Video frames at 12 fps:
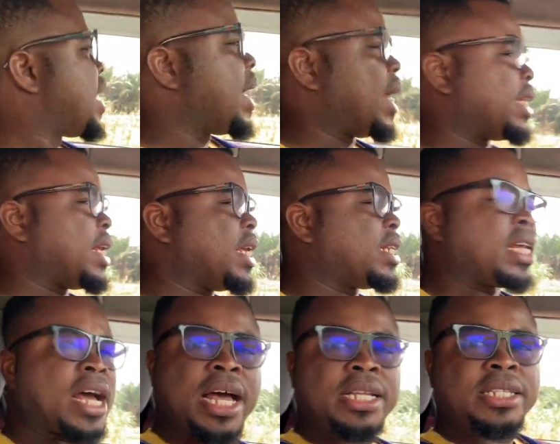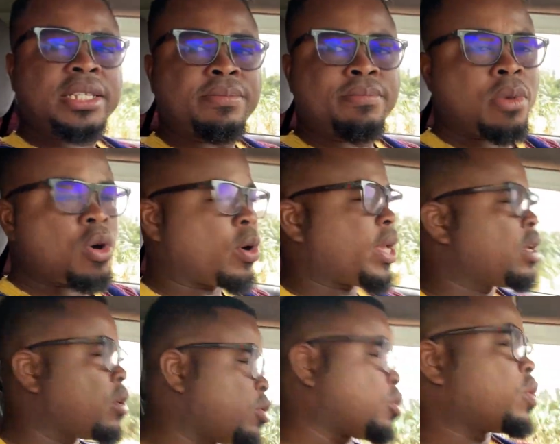And then Auntie Moy
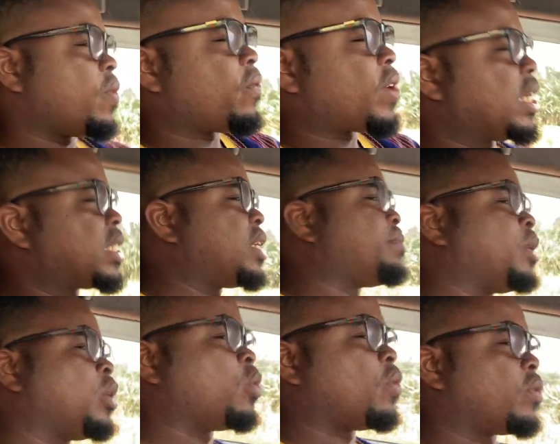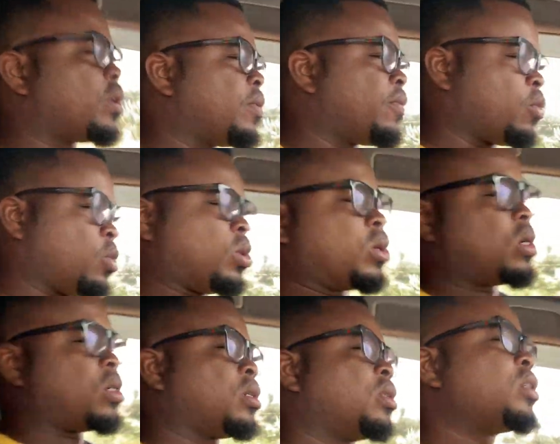also invited me over for
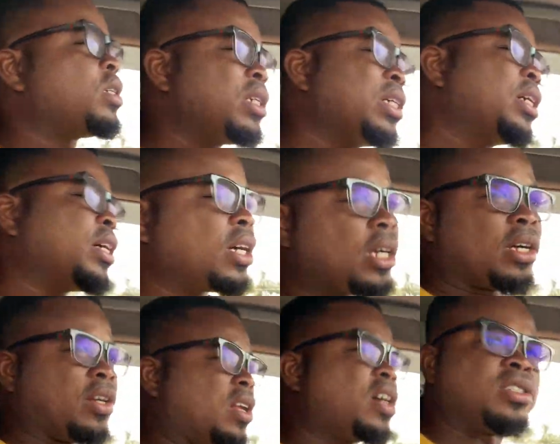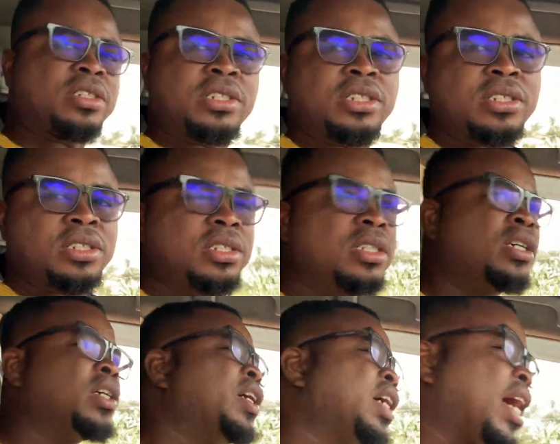lunch.
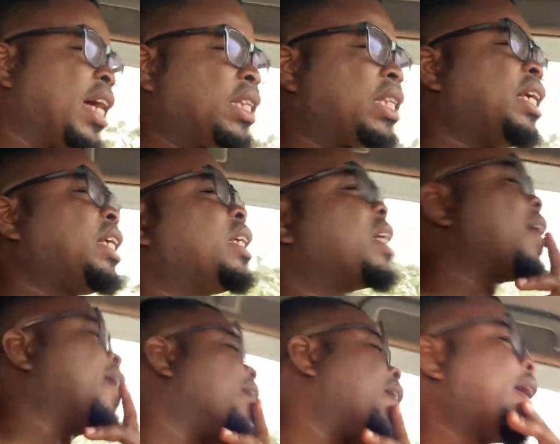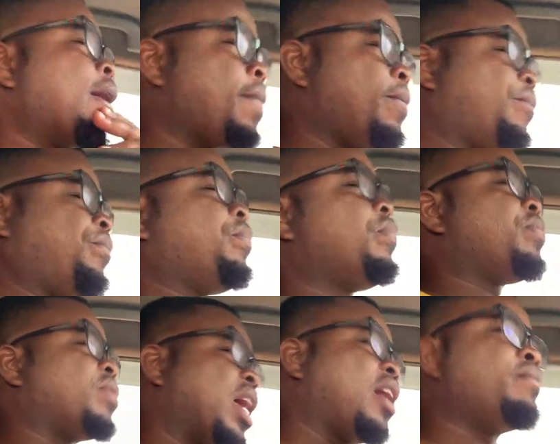I think
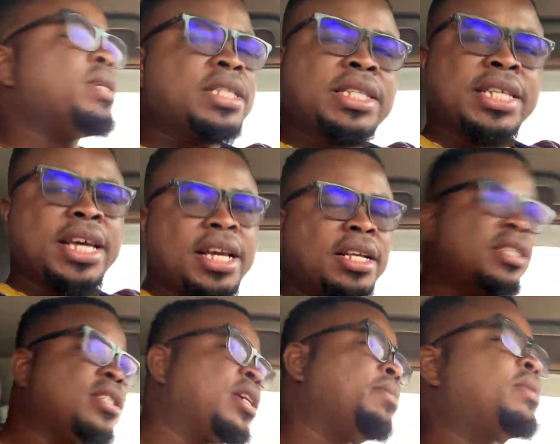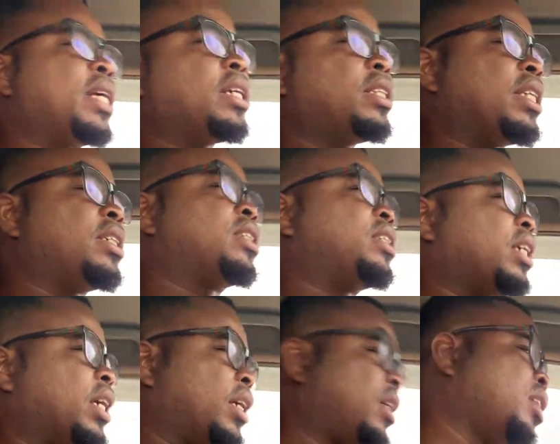I've been saying something this
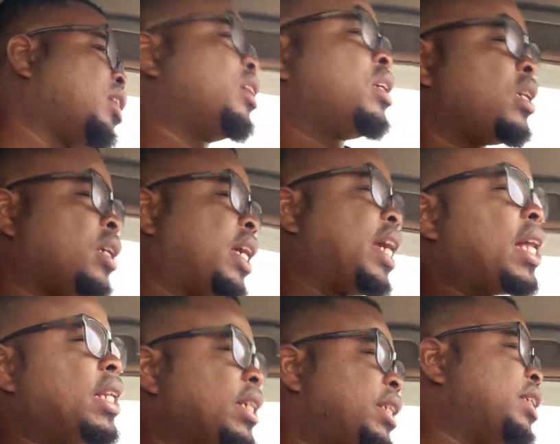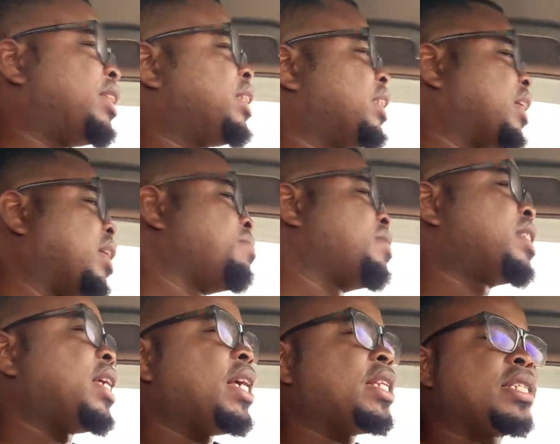year, early this year. I'm
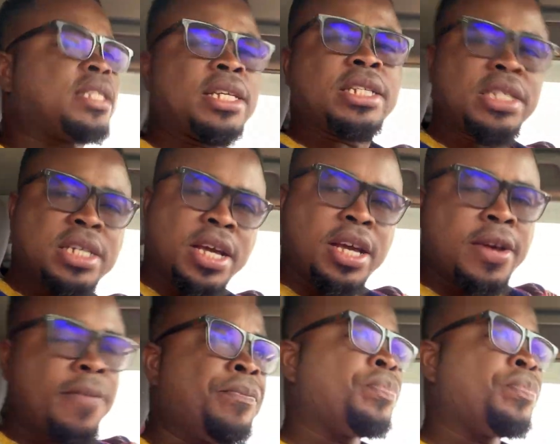saying it's a year